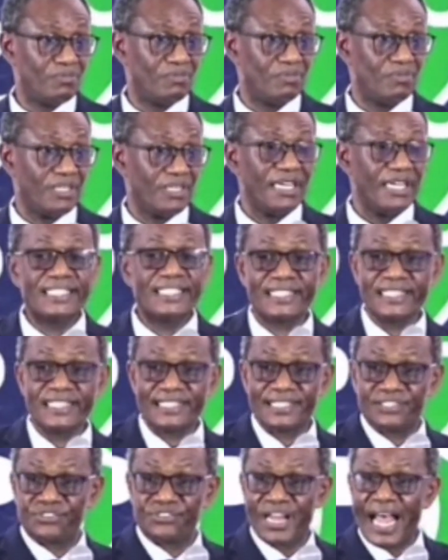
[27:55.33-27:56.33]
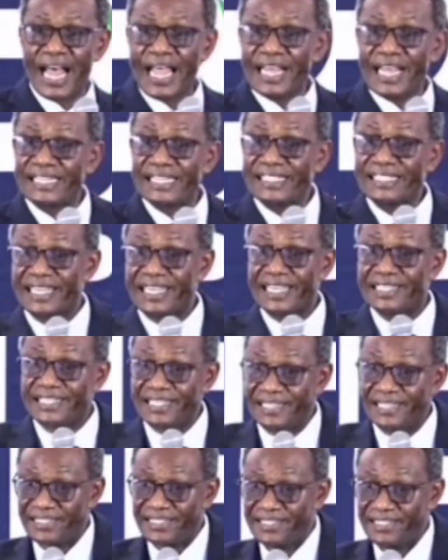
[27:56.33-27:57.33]
It is try and
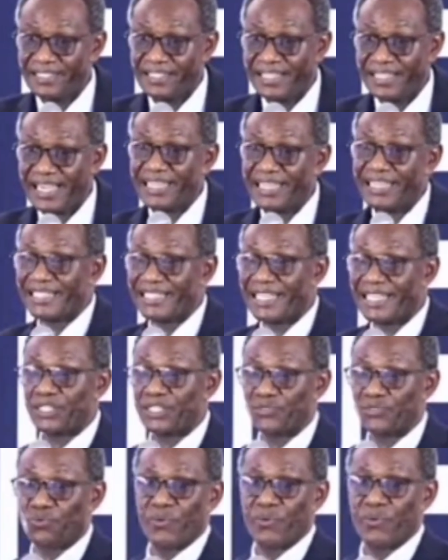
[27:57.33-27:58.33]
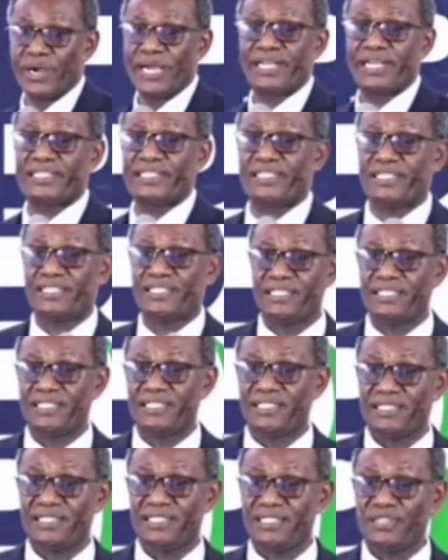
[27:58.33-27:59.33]
tested, and it has worked.
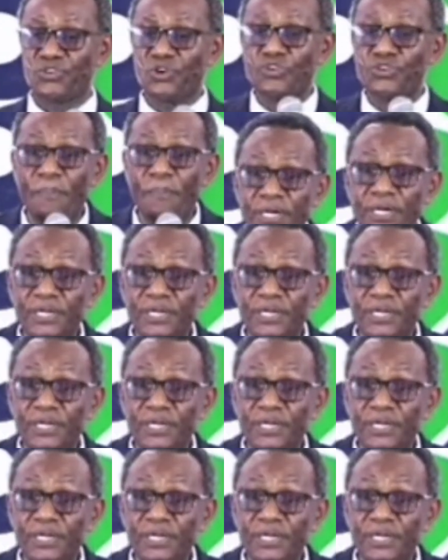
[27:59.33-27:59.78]
So you build on